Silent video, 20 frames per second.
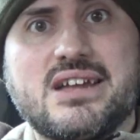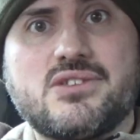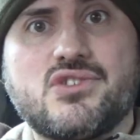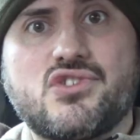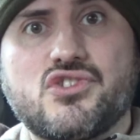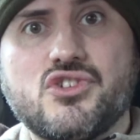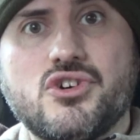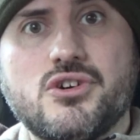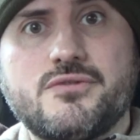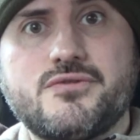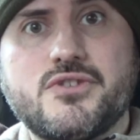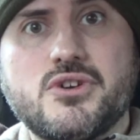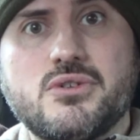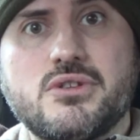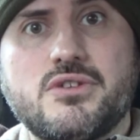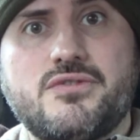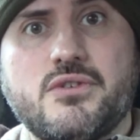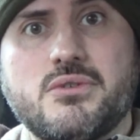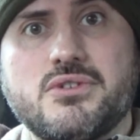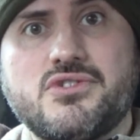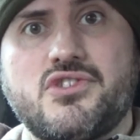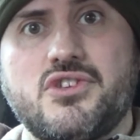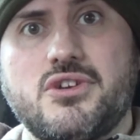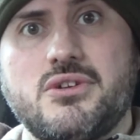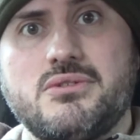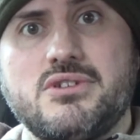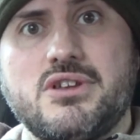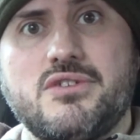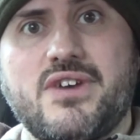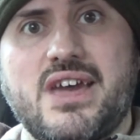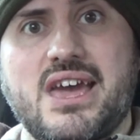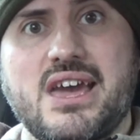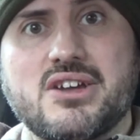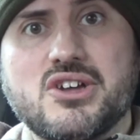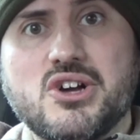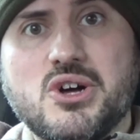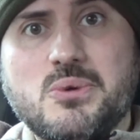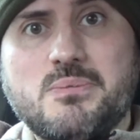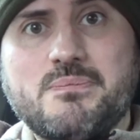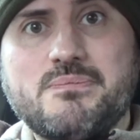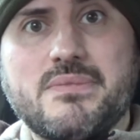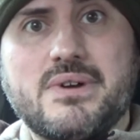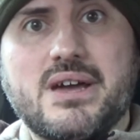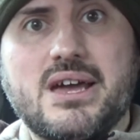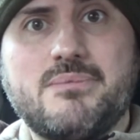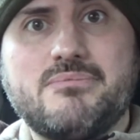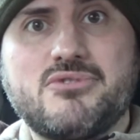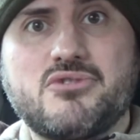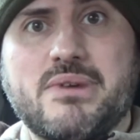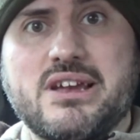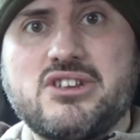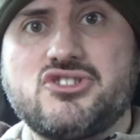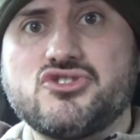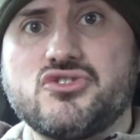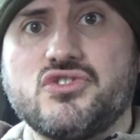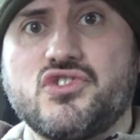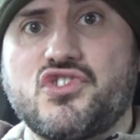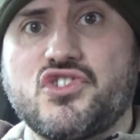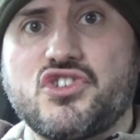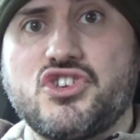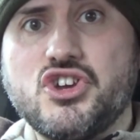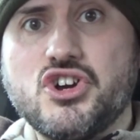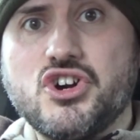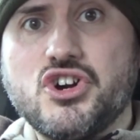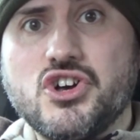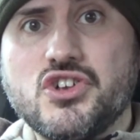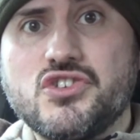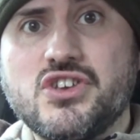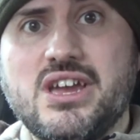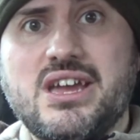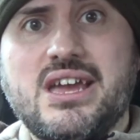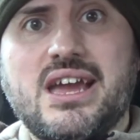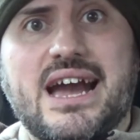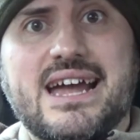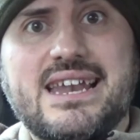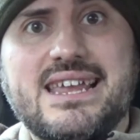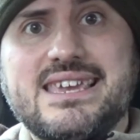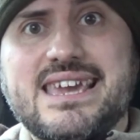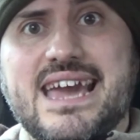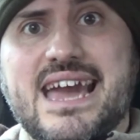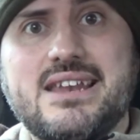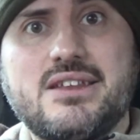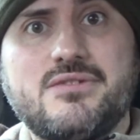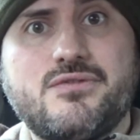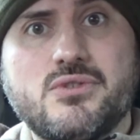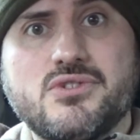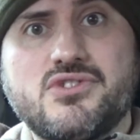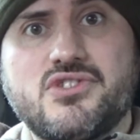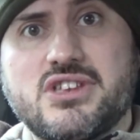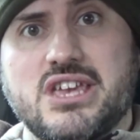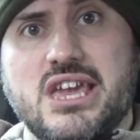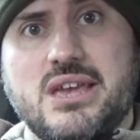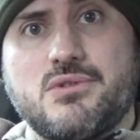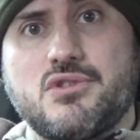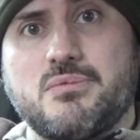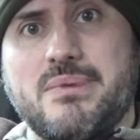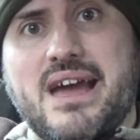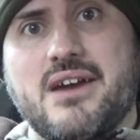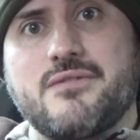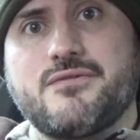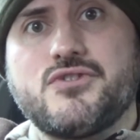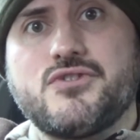can store fuel if you want to in your vehicle, just make sure it's secured. And again, if you wanted to keep spare